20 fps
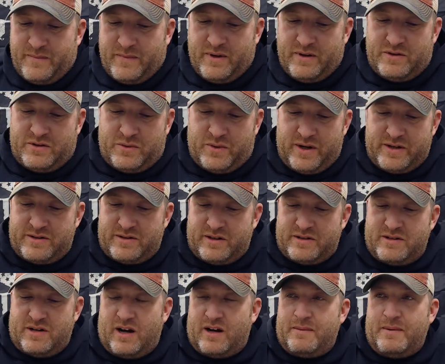Twitch, let's
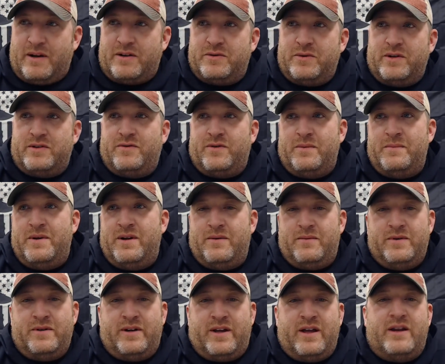talk about Twitch for a minute
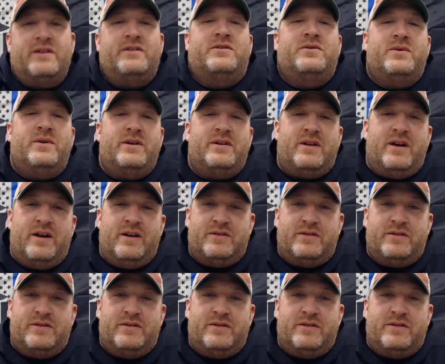when you get into it.